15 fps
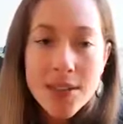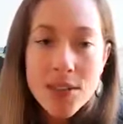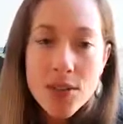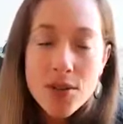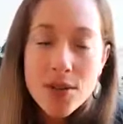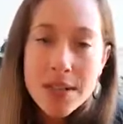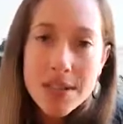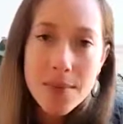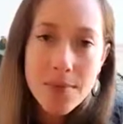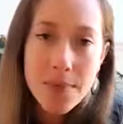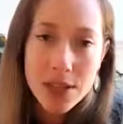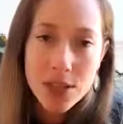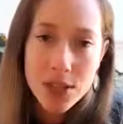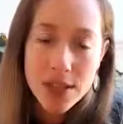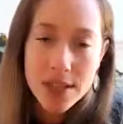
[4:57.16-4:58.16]
as Teresa
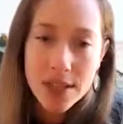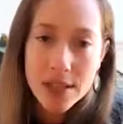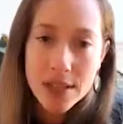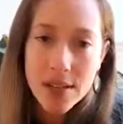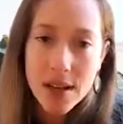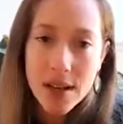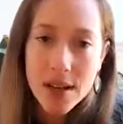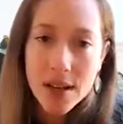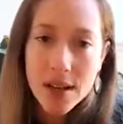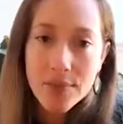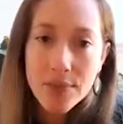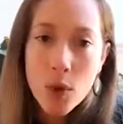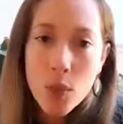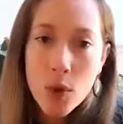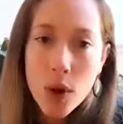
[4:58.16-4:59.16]
mentioned,
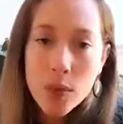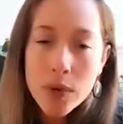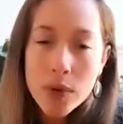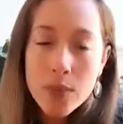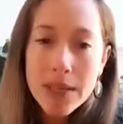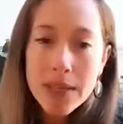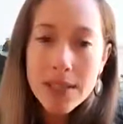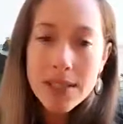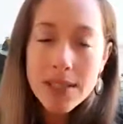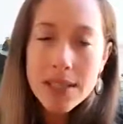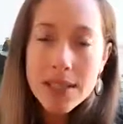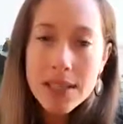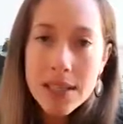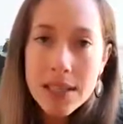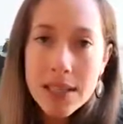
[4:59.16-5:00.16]
while we begin to
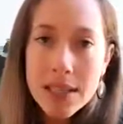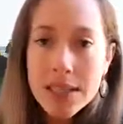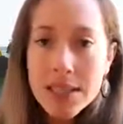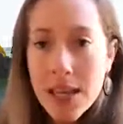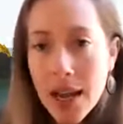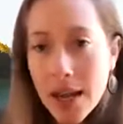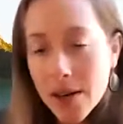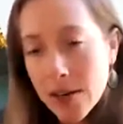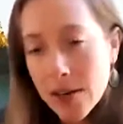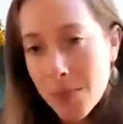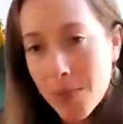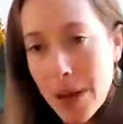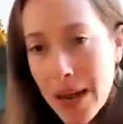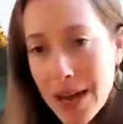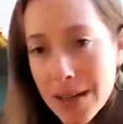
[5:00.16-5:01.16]
see the dire
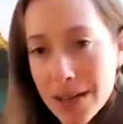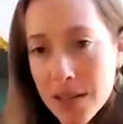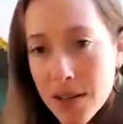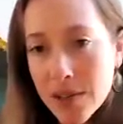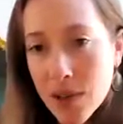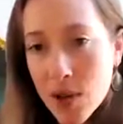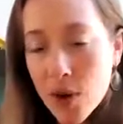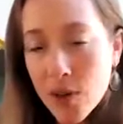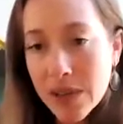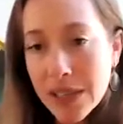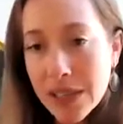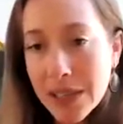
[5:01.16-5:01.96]
impacts of COVID